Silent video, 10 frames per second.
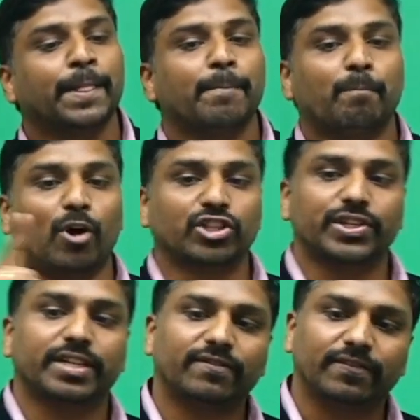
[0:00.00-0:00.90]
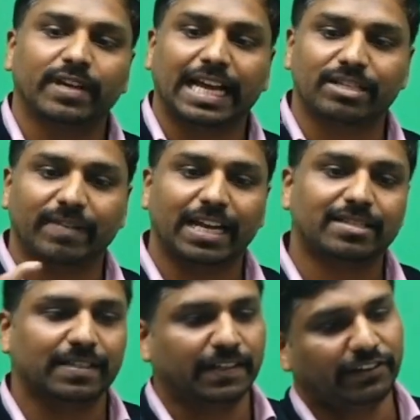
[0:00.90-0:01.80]
positive as well as
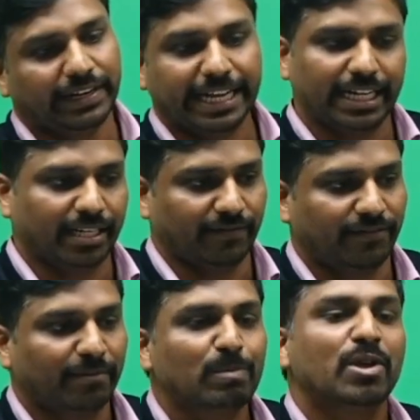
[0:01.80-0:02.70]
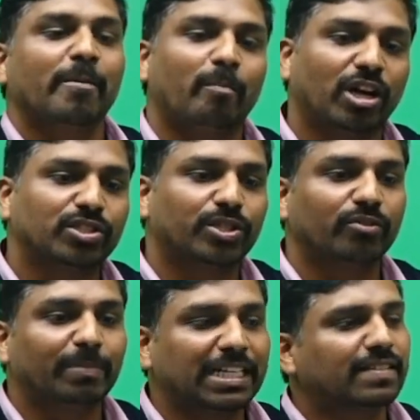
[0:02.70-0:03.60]
negative. Positive
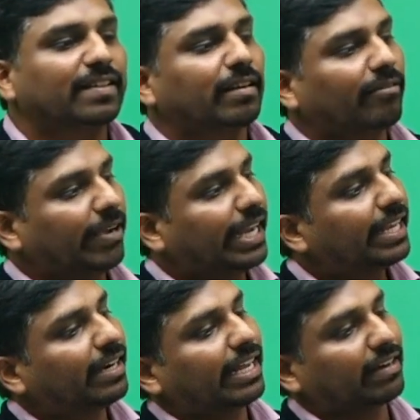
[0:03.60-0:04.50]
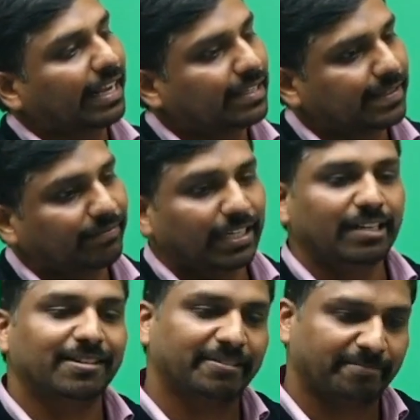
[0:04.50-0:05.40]
means where an organism
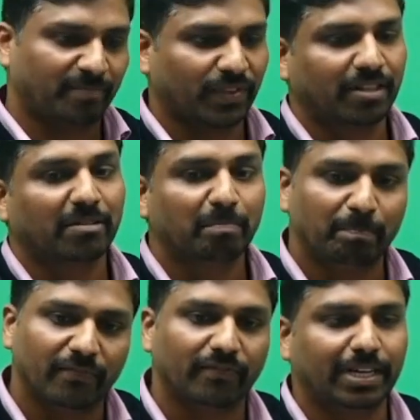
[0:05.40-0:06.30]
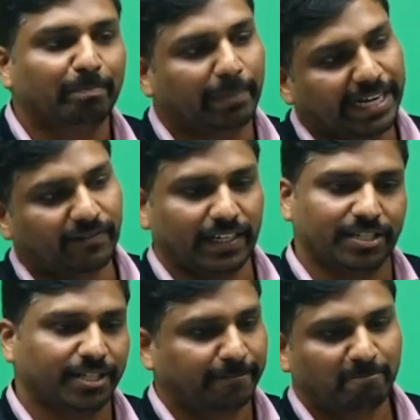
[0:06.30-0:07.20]
will benefit,
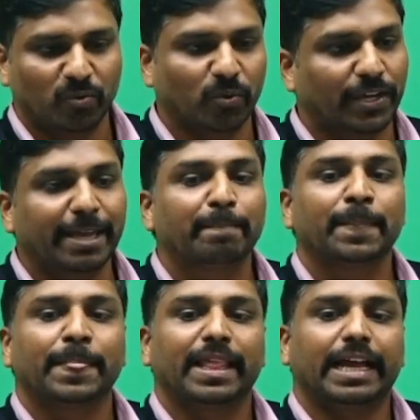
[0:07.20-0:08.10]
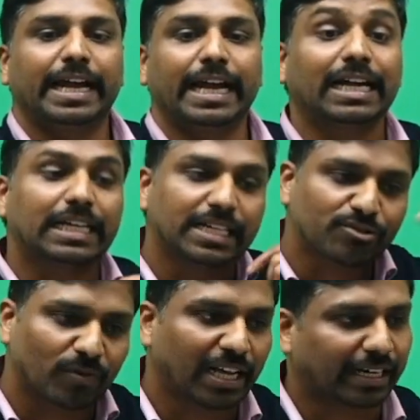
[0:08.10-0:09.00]
okay, and at least
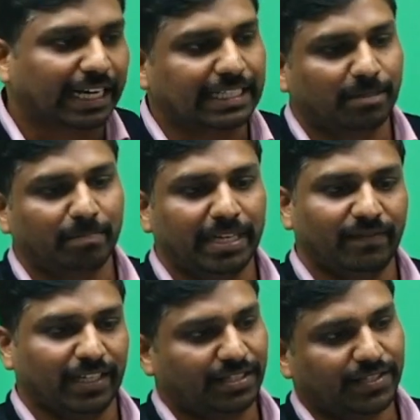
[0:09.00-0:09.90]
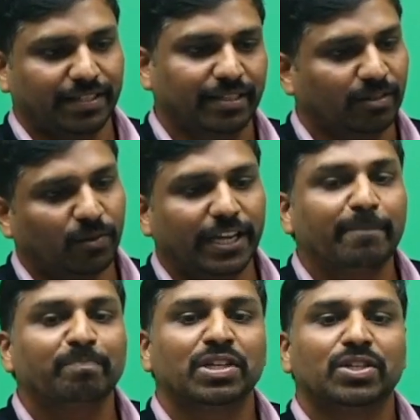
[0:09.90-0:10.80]
one organism benefits. Okay,
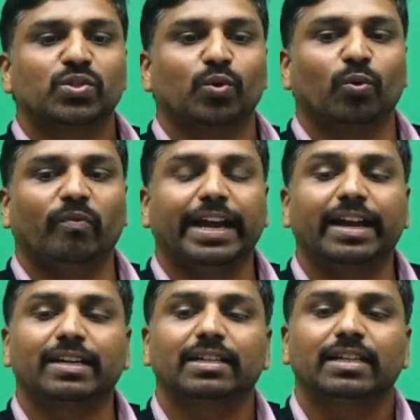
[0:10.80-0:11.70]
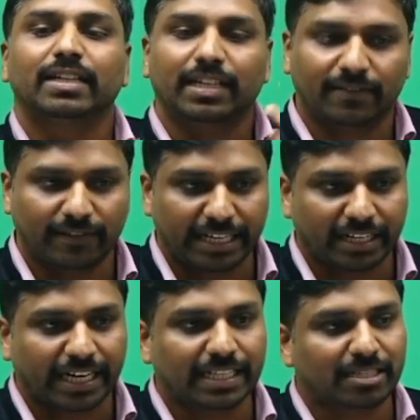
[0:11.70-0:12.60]
so where if an
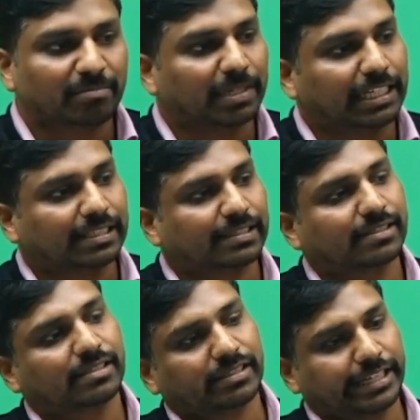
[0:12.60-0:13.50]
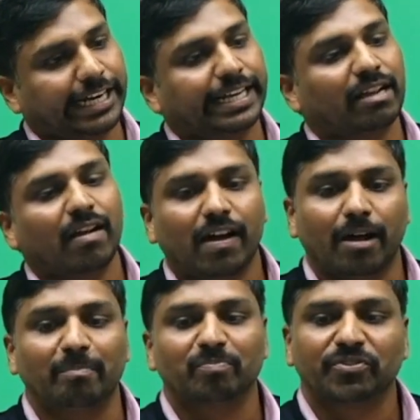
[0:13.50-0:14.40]
organism is getting harm,
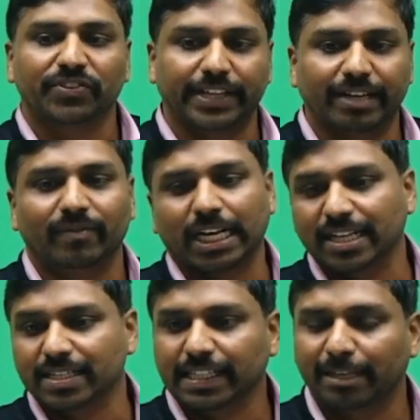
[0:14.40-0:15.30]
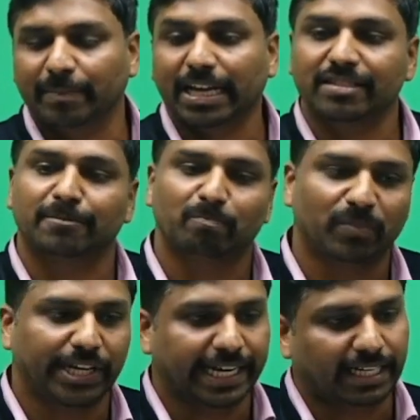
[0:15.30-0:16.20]
then we can say them as
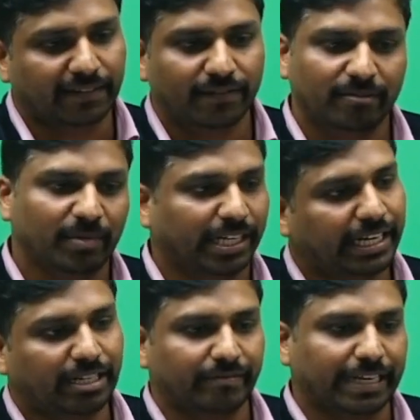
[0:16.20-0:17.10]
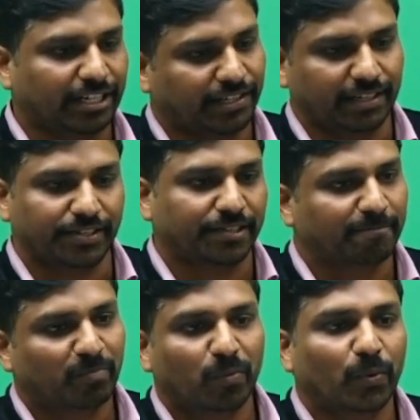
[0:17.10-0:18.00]
negative interactions.
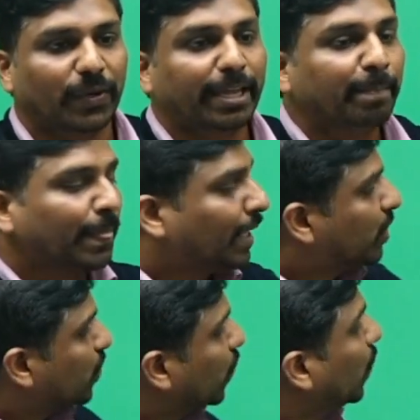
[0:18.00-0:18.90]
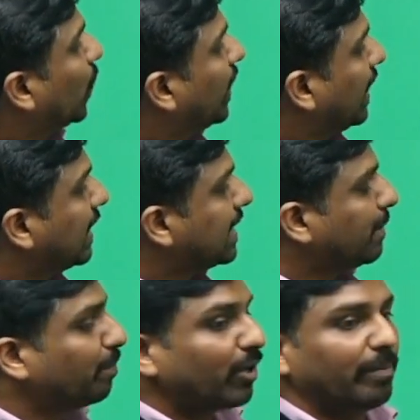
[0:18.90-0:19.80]
Okay, so in
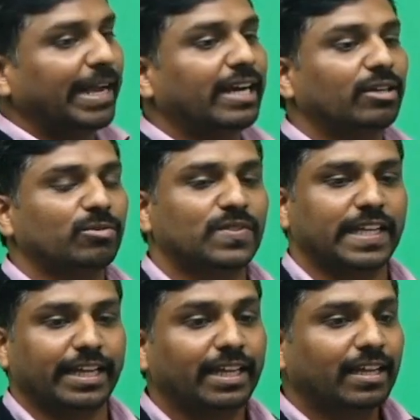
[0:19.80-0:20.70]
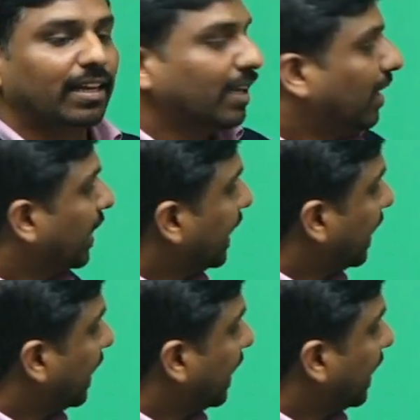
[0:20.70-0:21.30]
simple manner to say, in